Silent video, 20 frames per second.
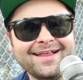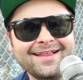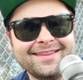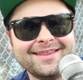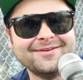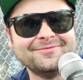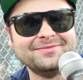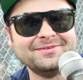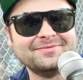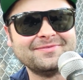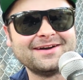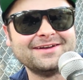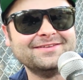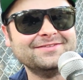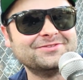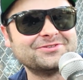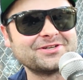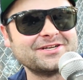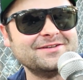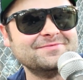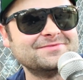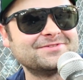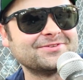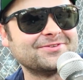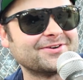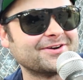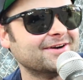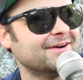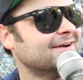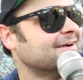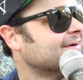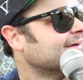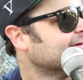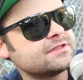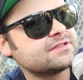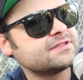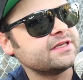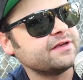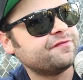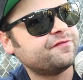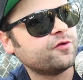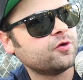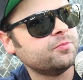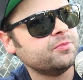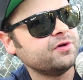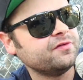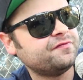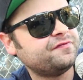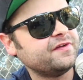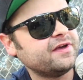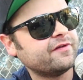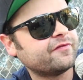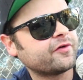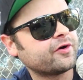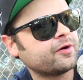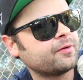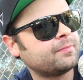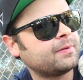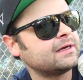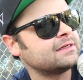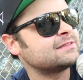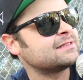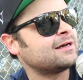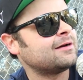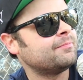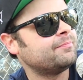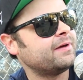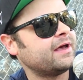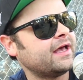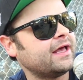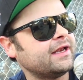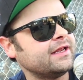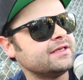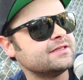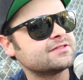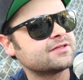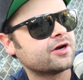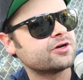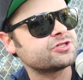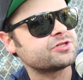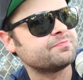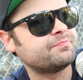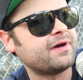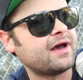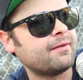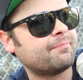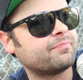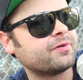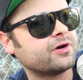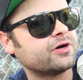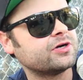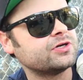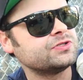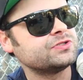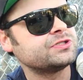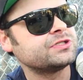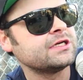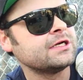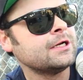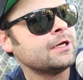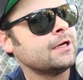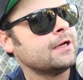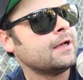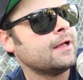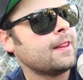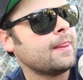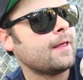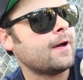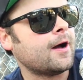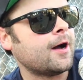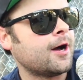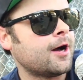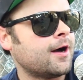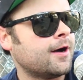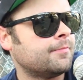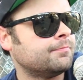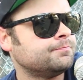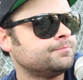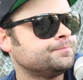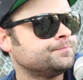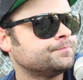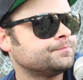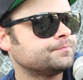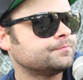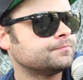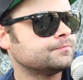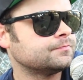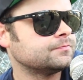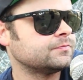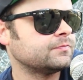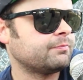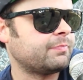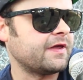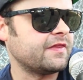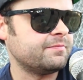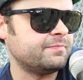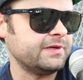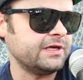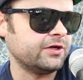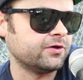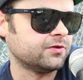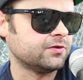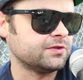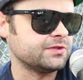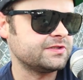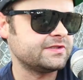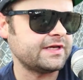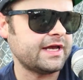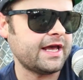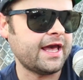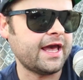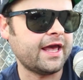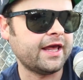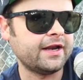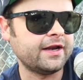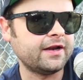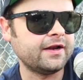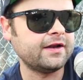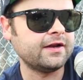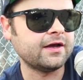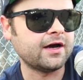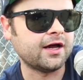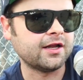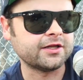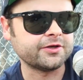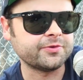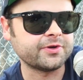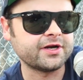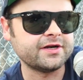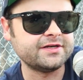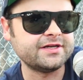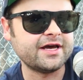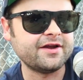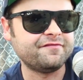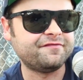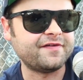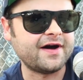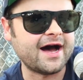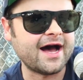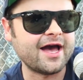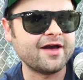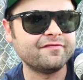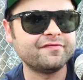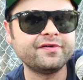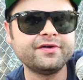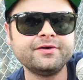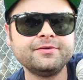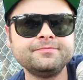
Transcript: That'd be my dream tour. See, Full Moon Fever by Tom Petty, Sgt. Pepper's by the Beatles, and Hollywood Undead 5.